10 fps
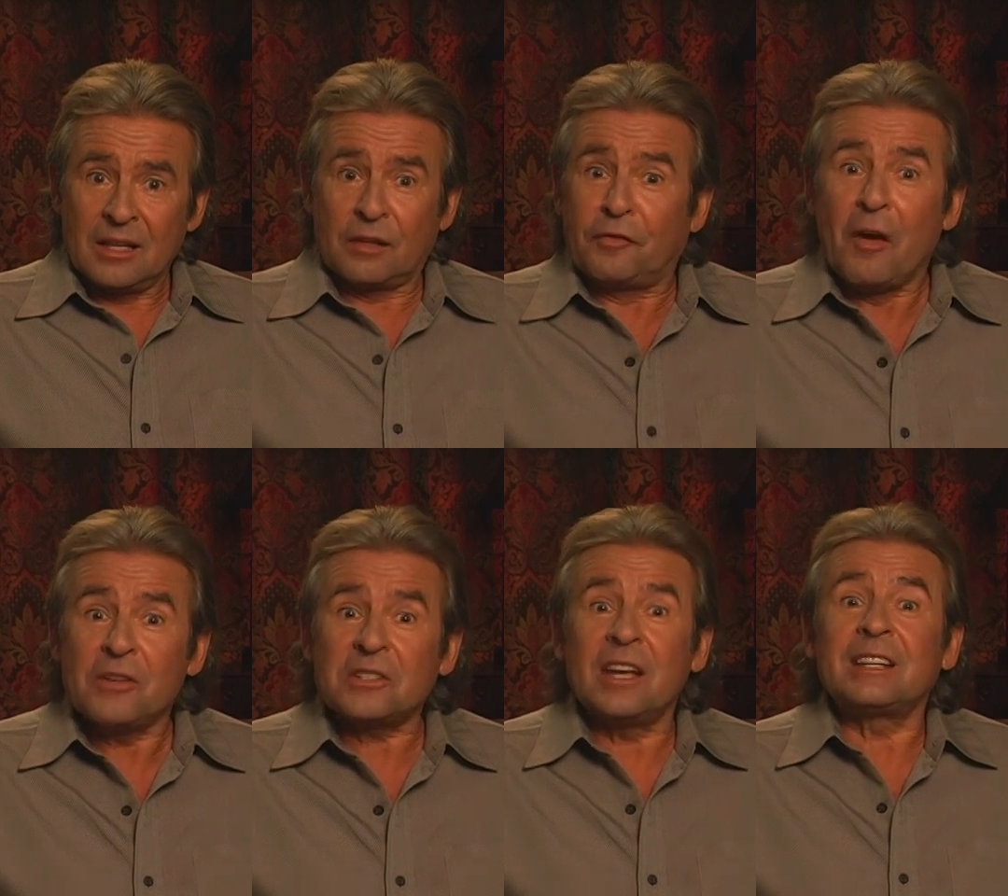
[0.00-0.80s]
The
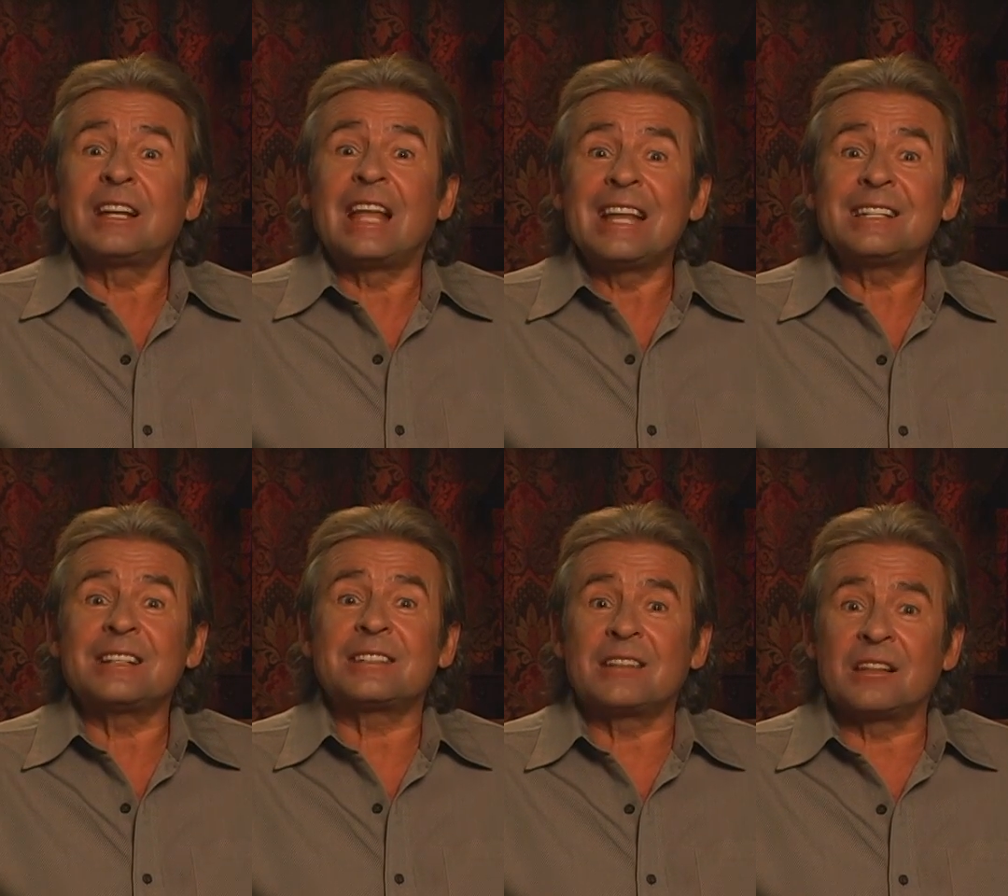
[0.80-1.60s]
folks at
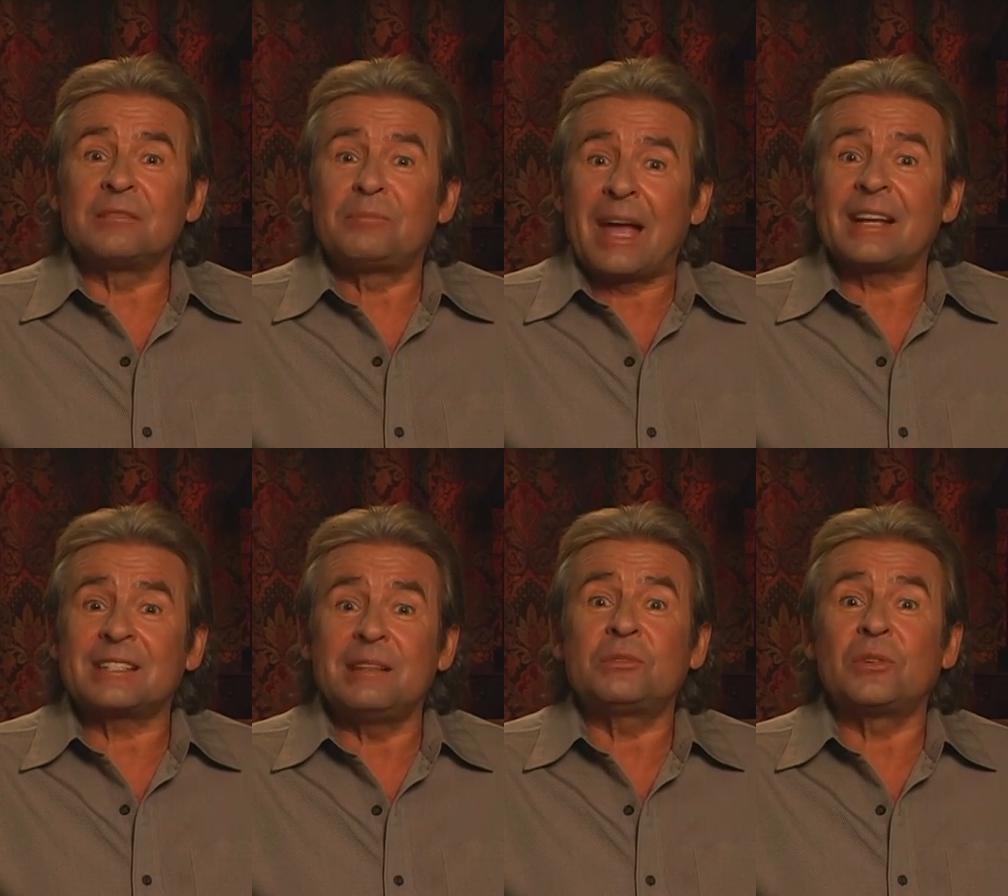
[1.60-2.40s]
Atlantic Southern Bank
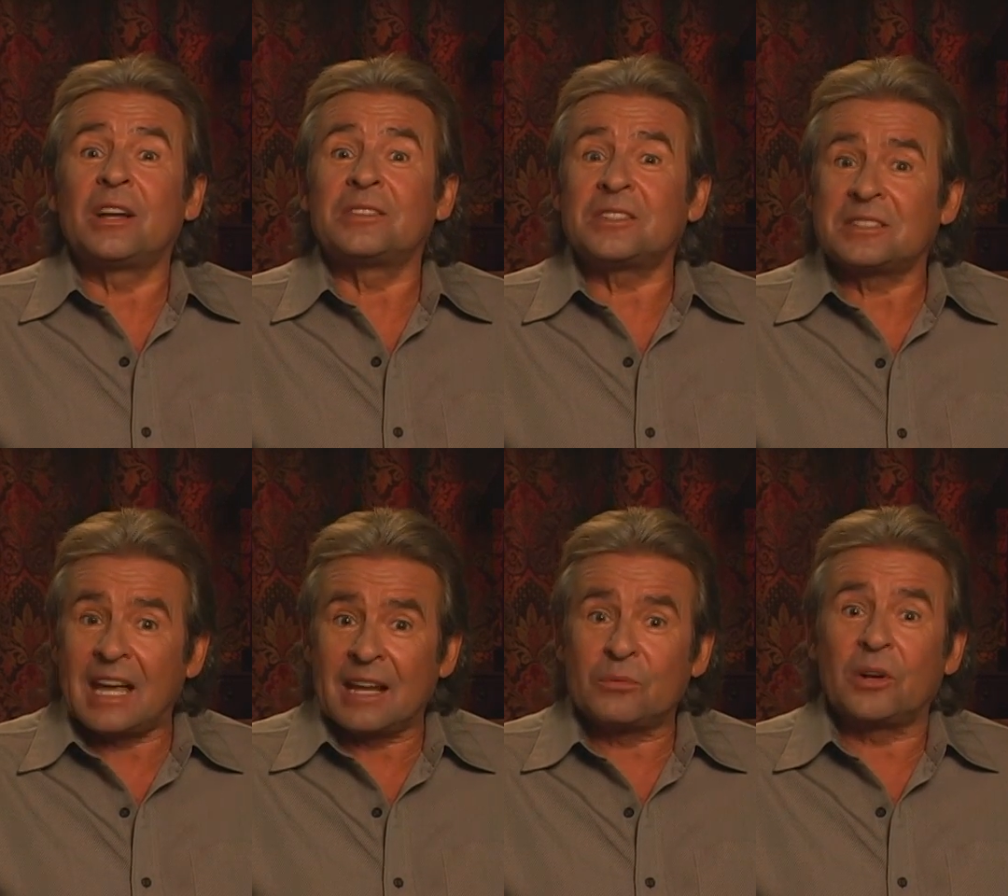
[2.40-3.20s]
seem to
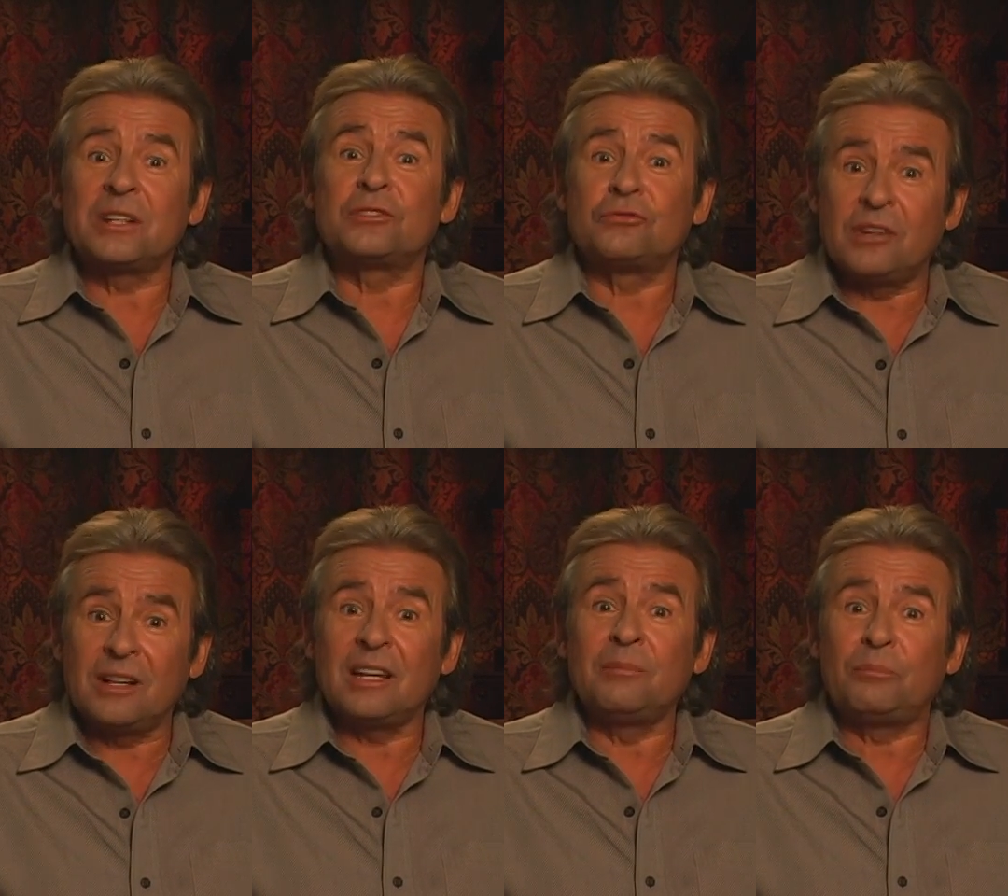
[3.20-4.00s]
understand what is
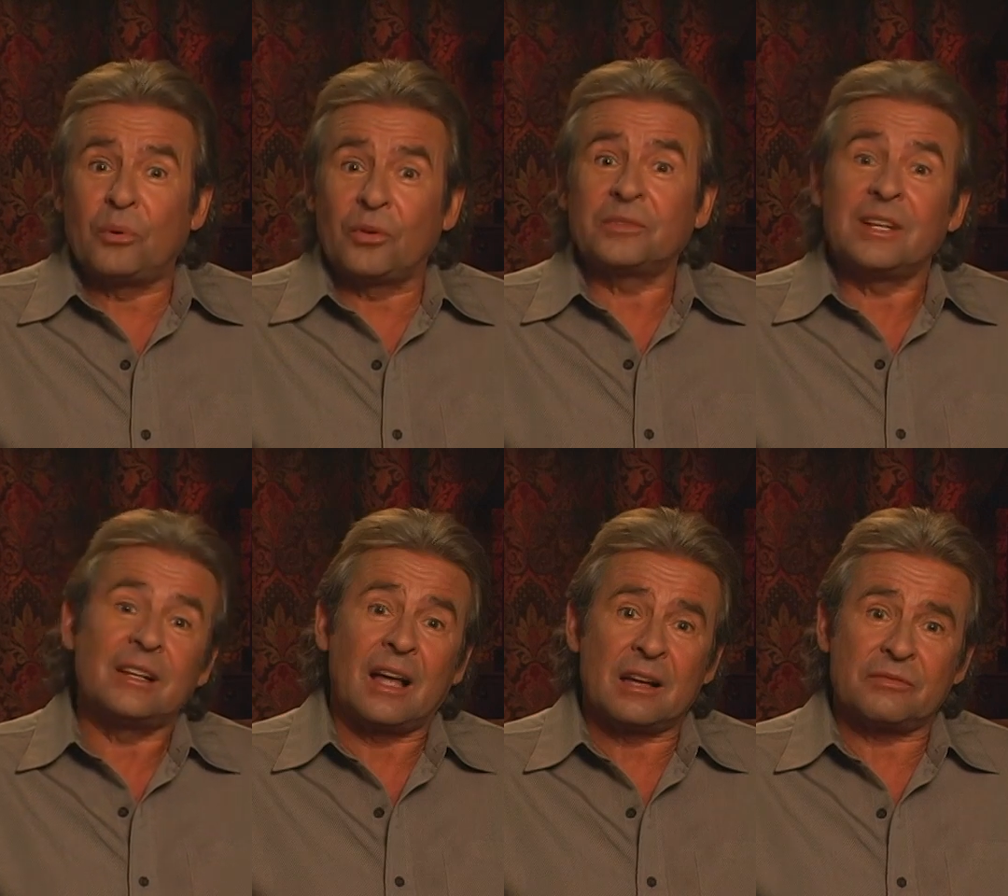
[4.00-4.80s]
really important
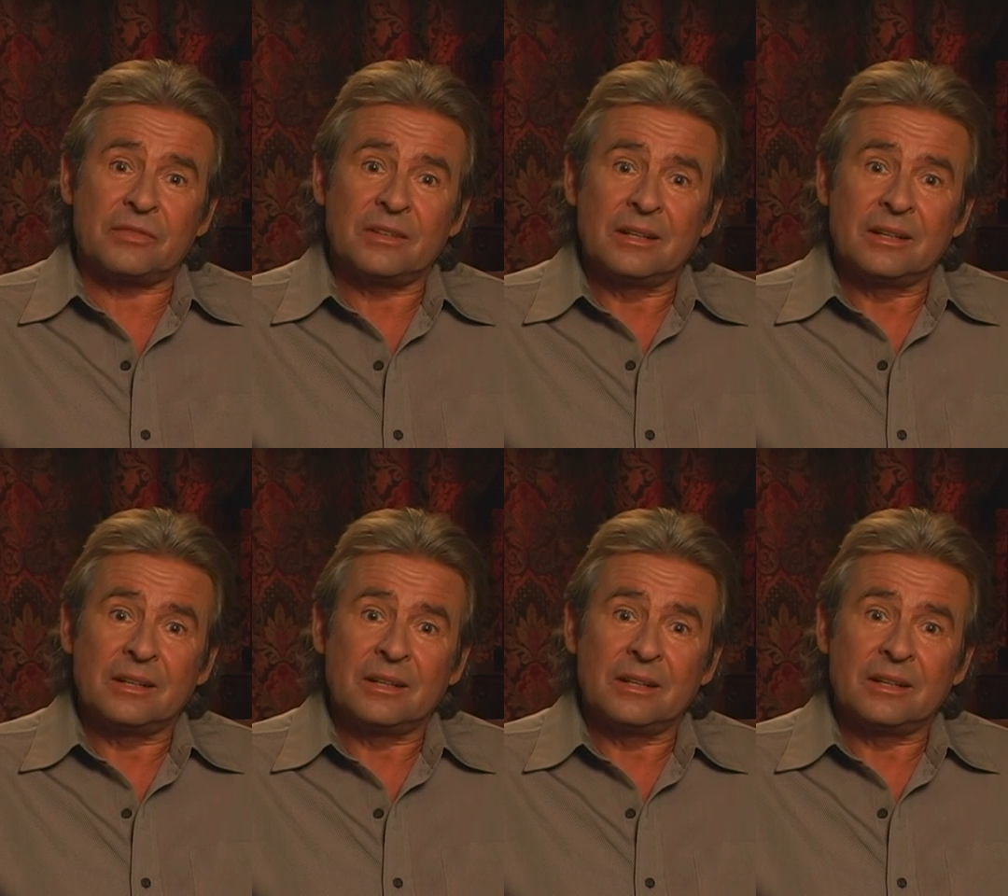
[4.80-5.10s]
in life,